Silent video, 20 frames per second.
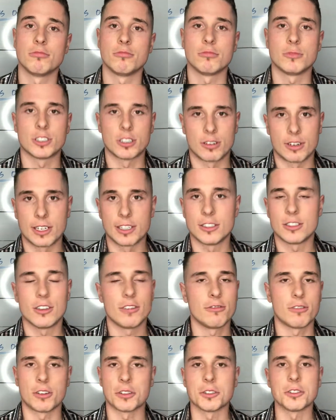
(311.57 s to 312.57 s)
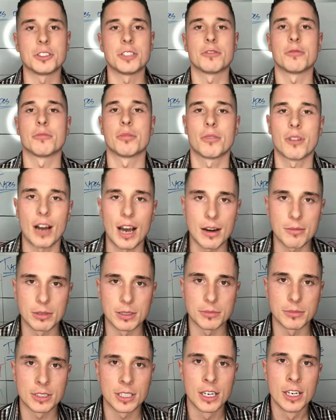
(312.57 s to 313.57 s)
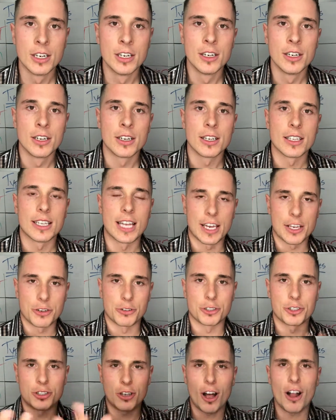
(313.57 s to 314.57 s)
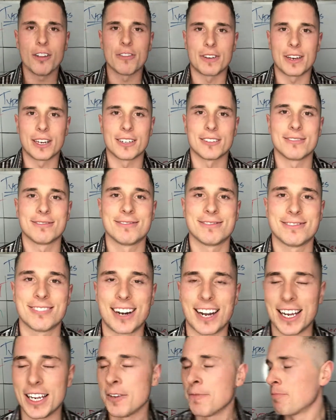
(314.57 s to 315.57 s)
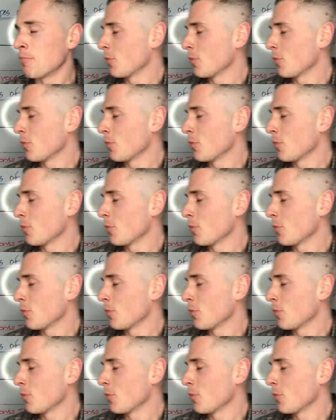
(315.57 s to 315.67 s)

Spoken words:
so on and so forth. There's different problems that you're solving, right?